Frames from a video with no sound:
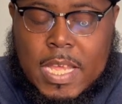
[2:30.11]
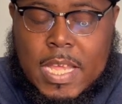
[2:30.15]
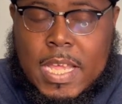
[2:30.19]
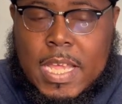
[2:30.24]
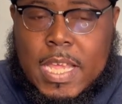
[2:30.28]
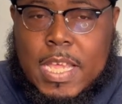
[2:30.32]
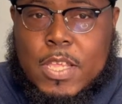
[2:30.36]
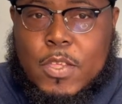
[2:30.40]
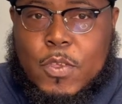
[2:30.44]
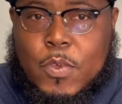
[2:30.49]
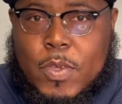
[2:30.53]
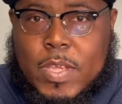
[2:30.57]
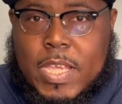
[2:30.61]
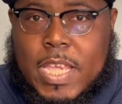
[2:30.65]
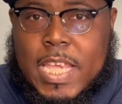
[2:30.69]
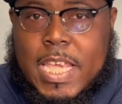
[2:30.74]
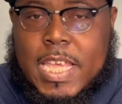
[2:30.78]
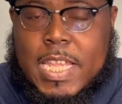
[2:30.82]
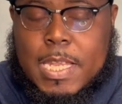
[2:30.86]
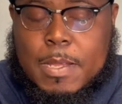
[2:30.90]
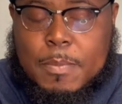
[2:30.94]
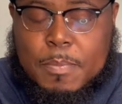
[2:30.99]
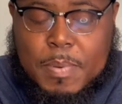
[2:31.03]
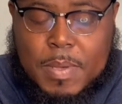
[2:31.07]
and you
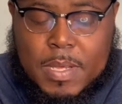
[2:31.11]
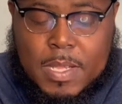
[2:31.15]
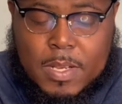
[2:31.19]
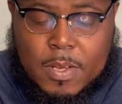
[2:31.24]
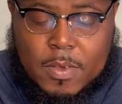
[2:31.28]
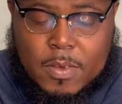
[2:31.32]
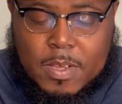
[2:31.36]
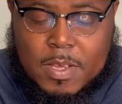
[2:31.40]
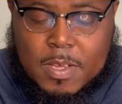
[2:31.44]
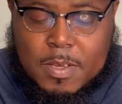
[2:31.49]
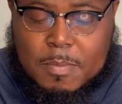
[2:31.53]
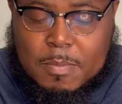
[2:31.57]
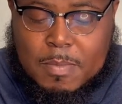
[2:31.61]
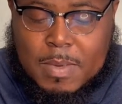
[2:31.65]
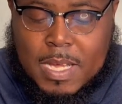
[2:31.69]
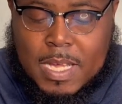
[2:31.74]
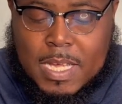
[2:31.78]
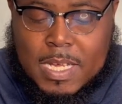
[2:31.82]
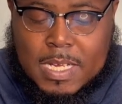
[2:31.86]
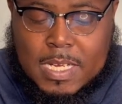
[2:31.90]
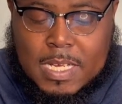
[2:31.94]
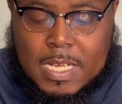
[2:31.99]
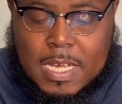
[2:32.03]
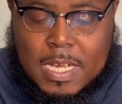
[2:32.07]
can depend on him,
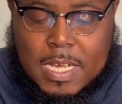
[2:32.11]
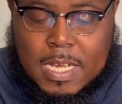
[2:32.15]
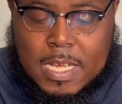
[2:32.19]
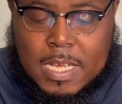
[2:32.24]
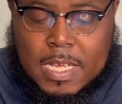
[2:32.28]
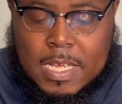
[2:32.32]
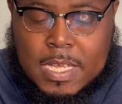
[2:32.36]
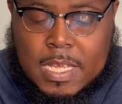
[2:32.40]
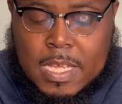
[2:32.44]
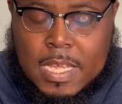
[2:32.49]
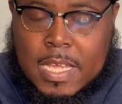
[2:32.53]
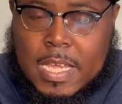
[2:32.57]
my God.